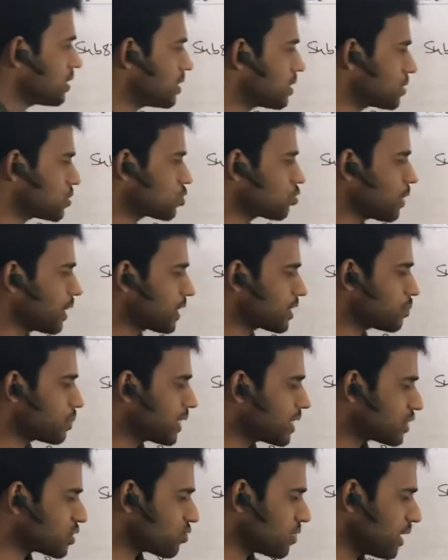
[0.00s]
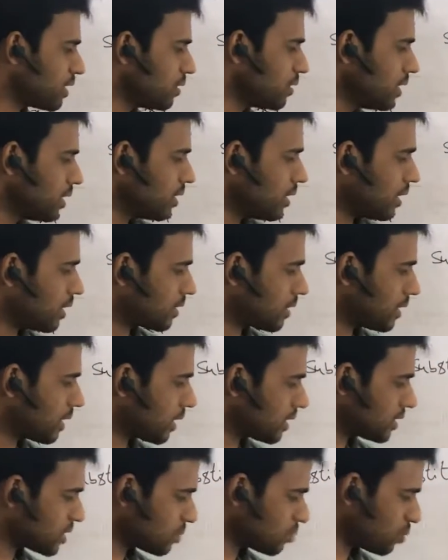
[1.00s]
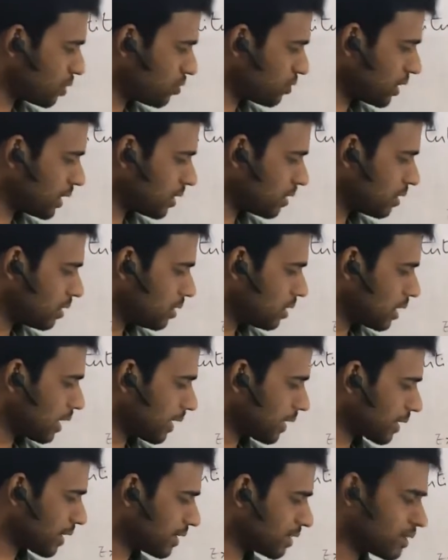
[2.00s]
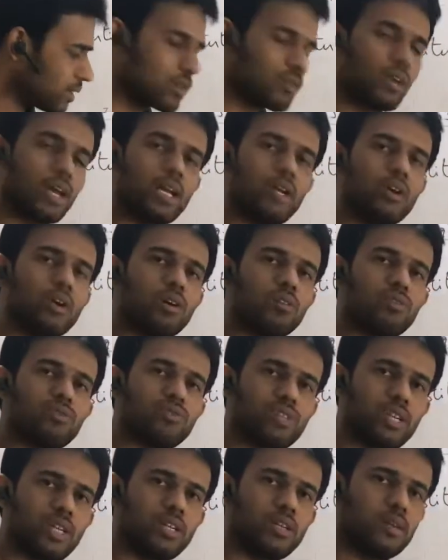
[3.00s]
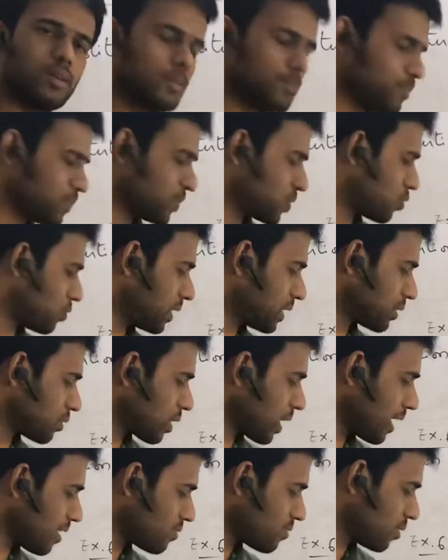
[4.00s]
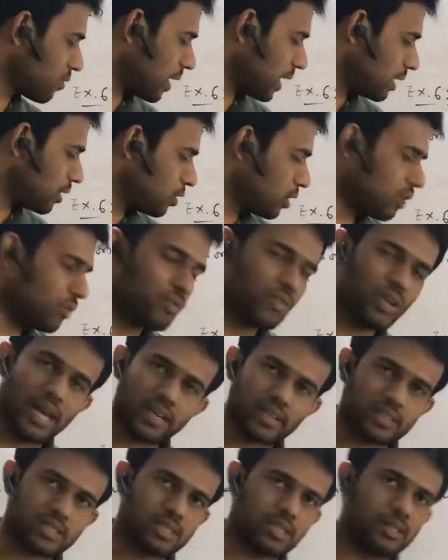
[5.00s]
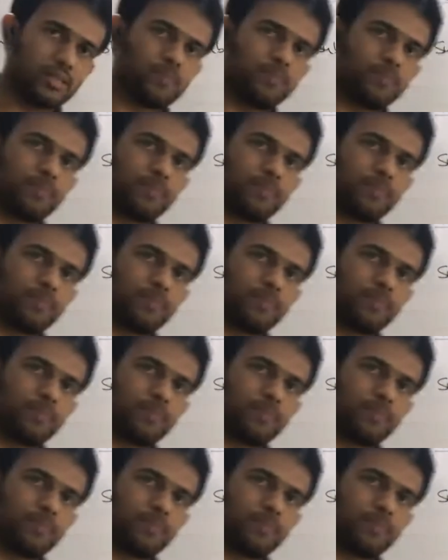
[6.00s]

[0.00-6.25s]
that is 2x minus 5. And then I simplify, I am getting the value of 3. So when you have the value of x,